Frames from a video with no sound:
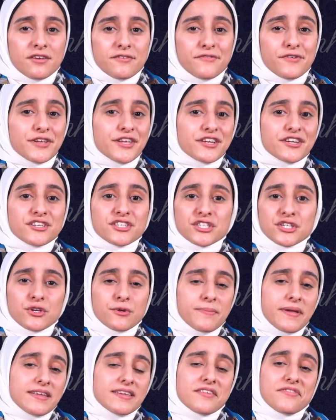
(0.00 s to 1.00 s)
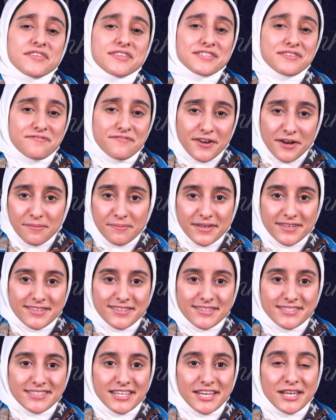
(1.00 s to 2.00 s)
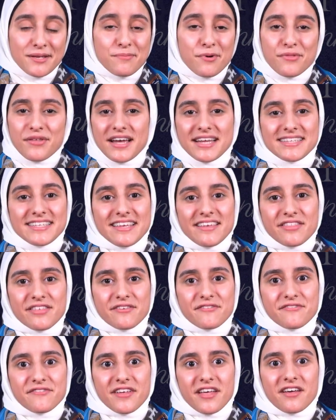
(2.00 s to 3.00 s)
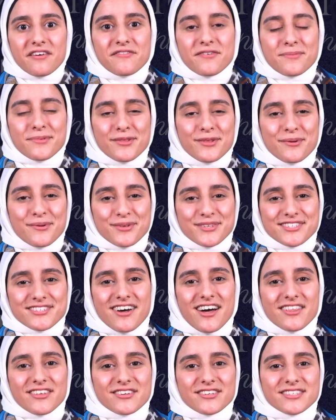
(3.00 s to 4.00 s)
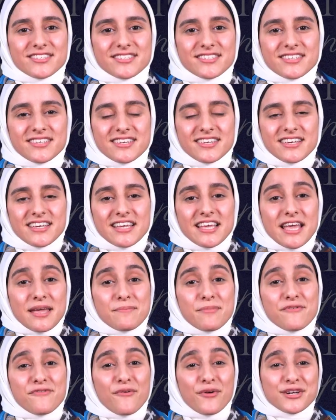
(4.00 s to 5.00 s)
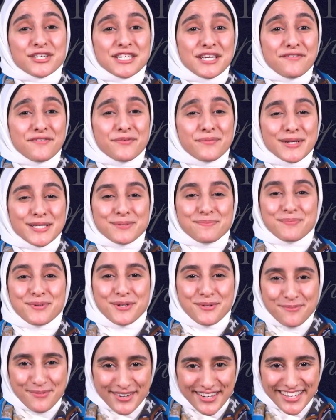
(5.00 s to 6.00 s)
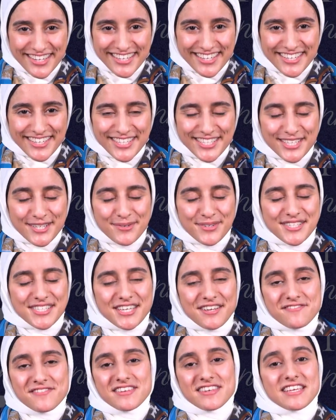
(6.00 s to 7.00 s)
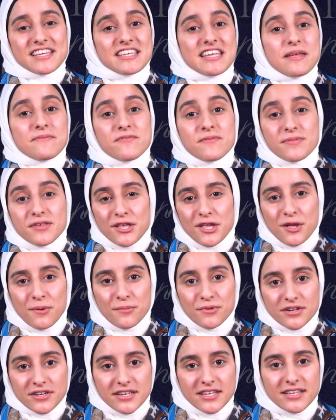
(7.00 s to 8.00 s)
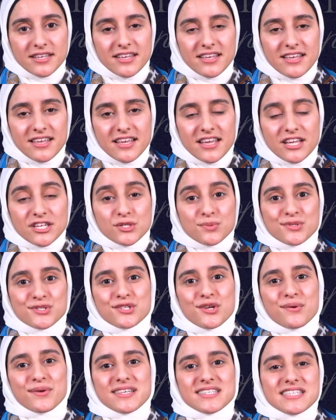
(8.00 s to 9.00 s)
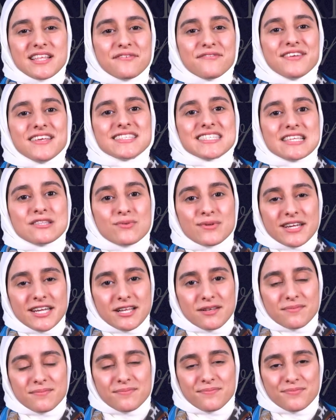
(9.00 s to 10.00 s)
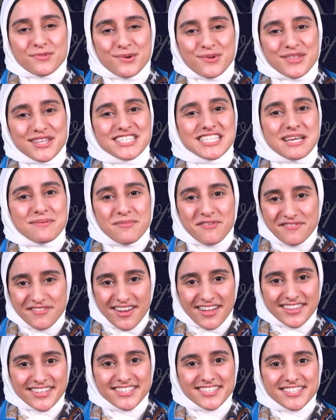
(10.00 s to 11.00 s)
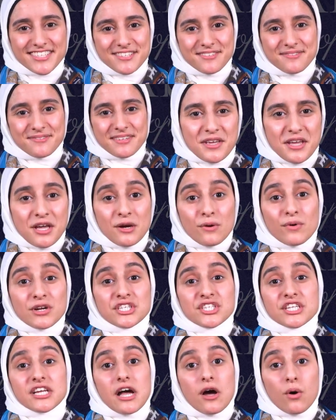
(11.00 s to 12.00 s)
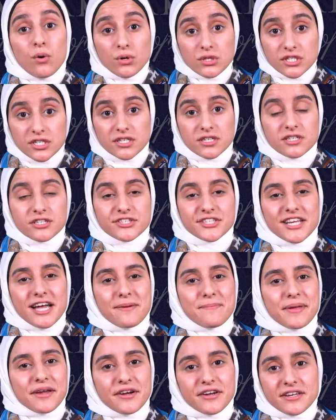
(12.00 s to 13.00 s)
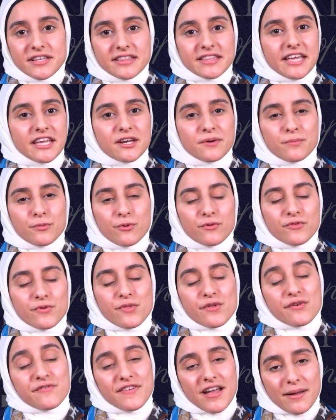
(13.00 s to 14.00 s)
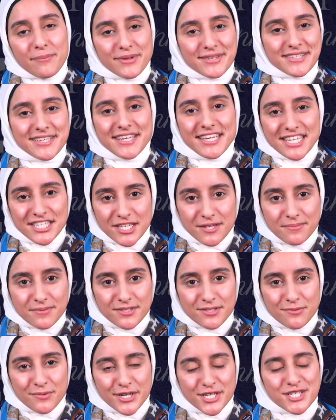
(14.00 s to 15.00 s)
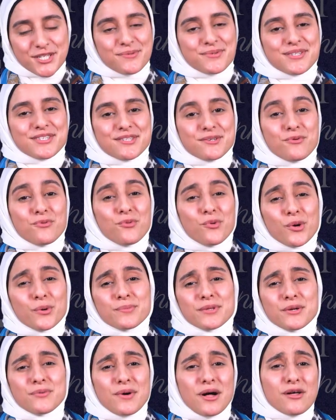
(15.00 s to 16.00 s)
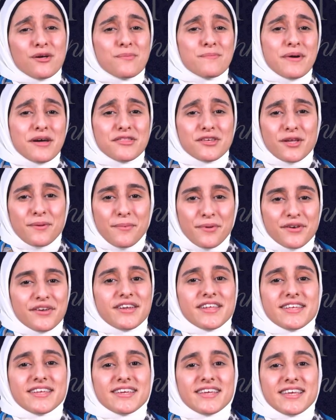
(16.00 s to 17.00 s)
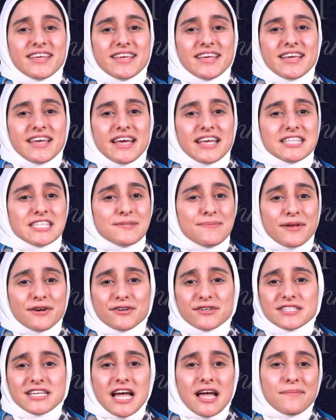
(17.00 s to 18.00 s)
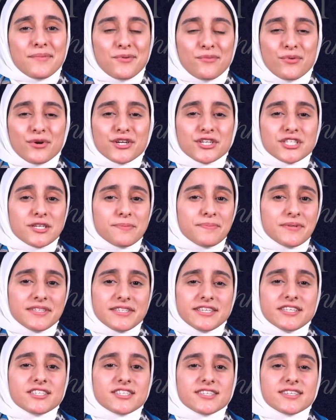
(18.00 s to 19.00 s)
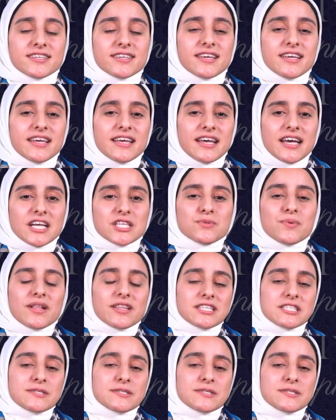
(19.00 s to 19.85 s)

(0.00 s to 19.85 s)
For years, she remained in this environment, studying both hadith and fiqh from the local scholars. And before she even reached puberty, she received a nickname from the community, and she was known as Nafisatul Ilm, or the gem of knowledge. Once she got older, she got married and later moved with her family to Egypt, where she was warmly welcomed by the community, and spent her time in worship and teaching, as well